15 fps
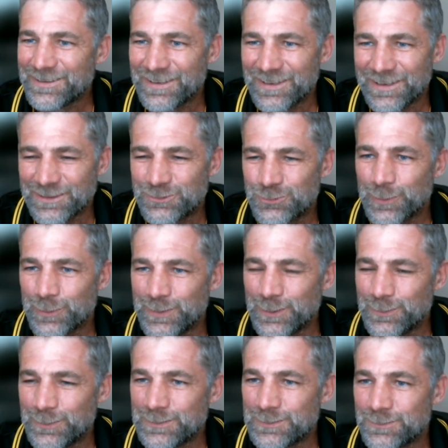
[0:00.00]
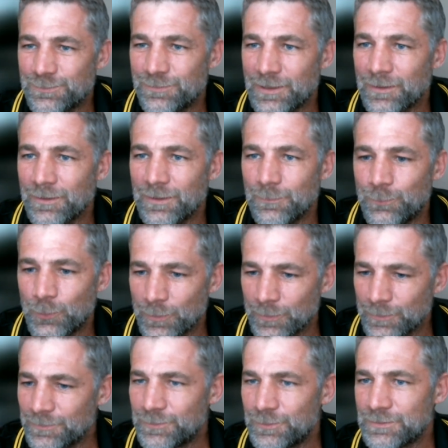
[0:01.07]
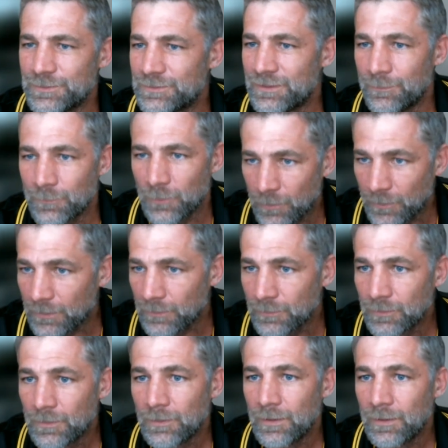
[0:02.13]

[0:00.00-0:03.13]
attribute is very important to a STEM career.